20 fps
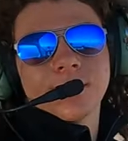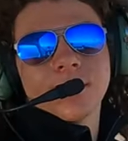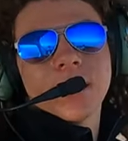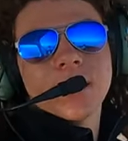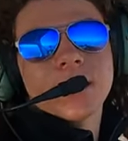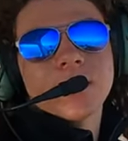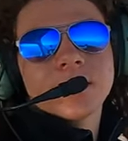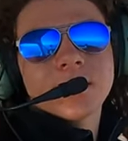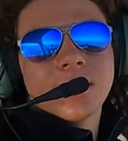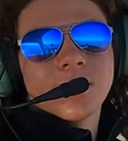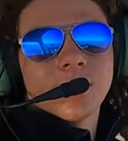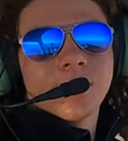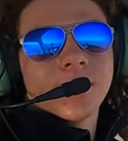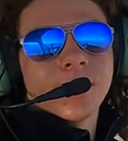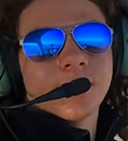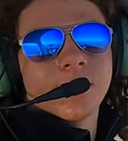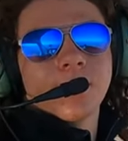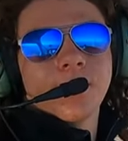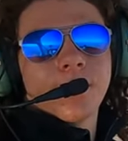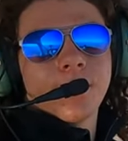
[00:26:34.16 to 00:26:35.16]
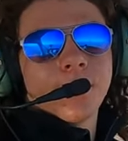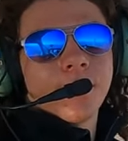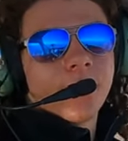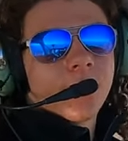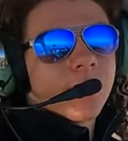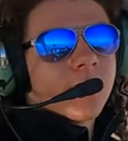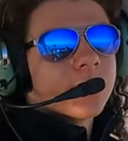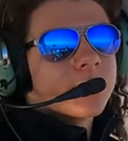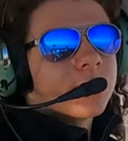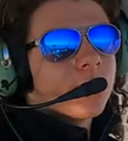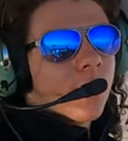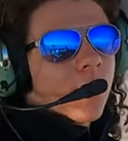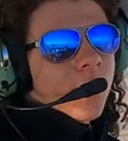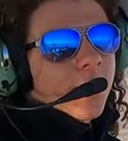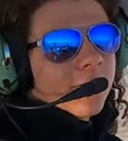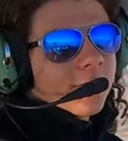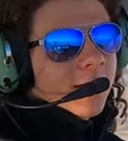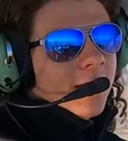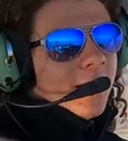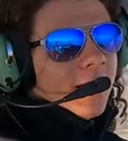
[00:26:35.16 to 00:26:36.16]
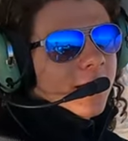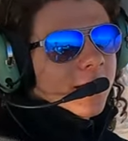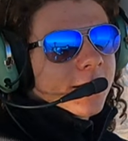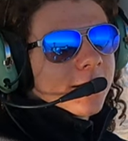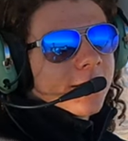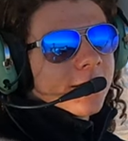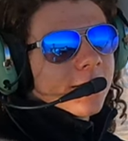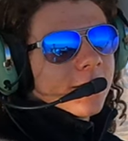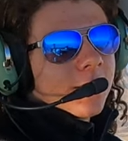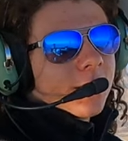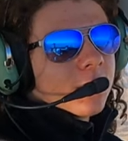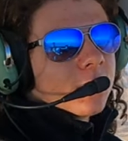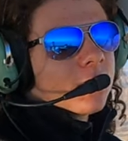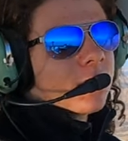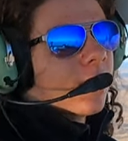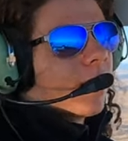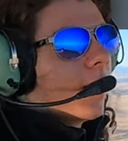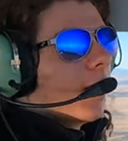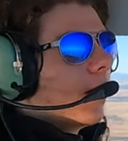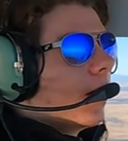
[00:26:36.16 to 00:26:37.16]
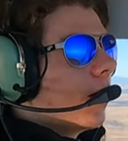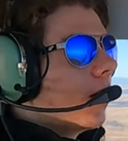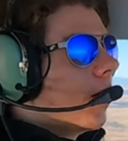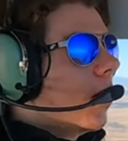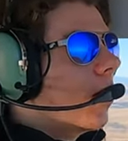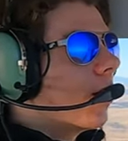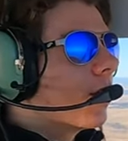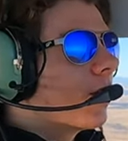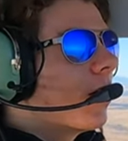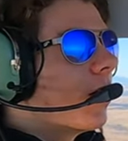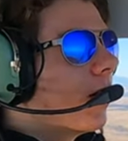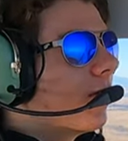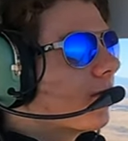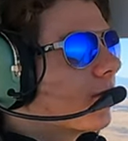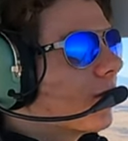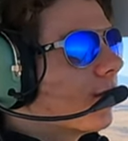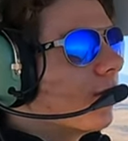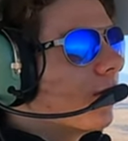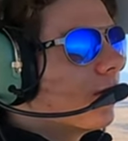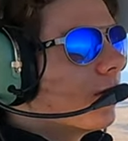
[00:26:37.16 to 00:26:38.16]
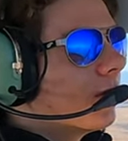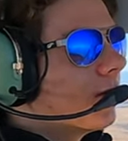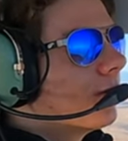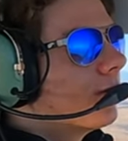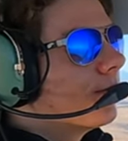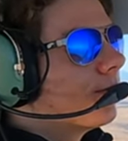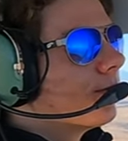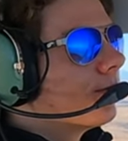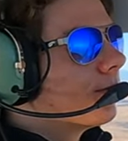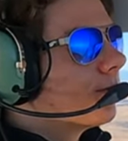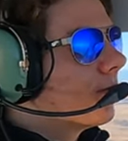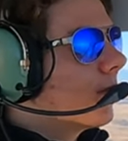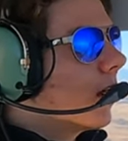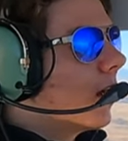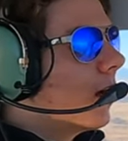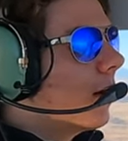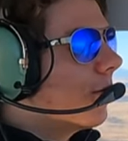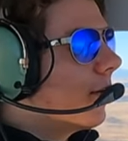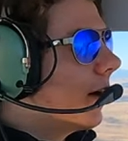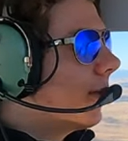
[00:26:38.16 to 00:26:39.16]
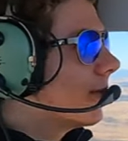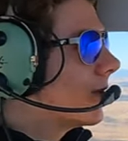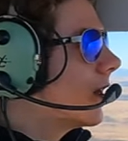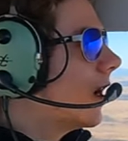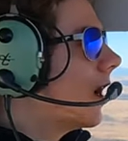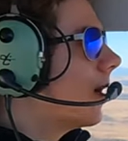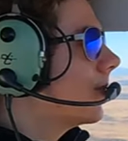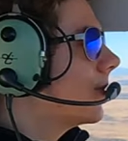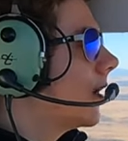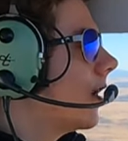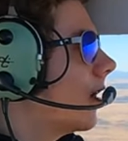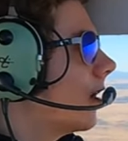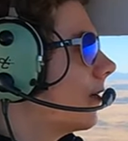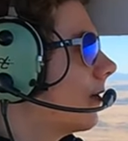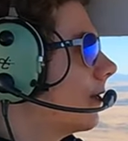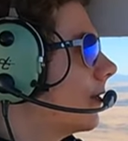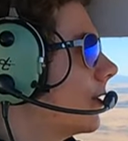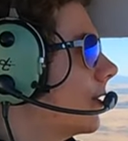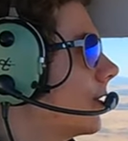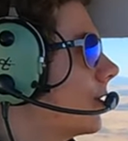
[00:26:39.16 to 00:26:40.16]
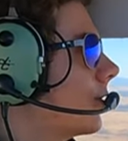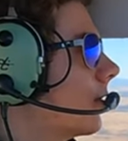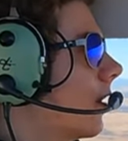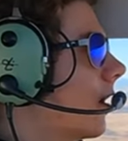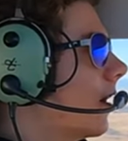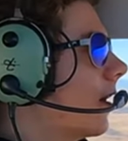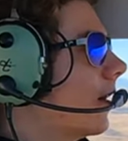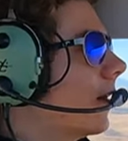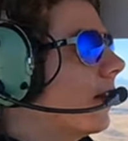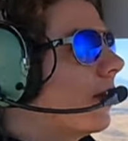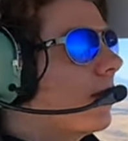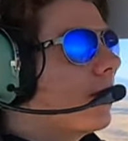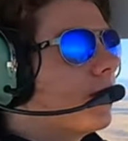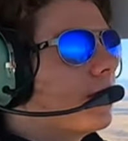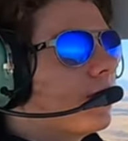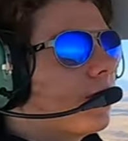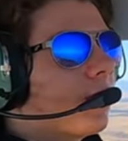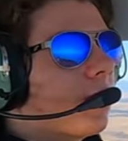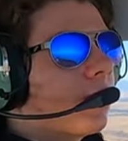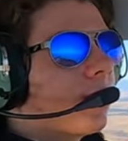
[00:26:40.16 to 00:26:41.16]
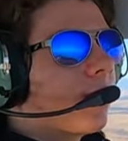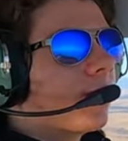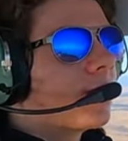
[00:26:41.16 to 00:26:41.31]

in this airplane. So I've got a comfortable, if I'm topped off to dry, so going from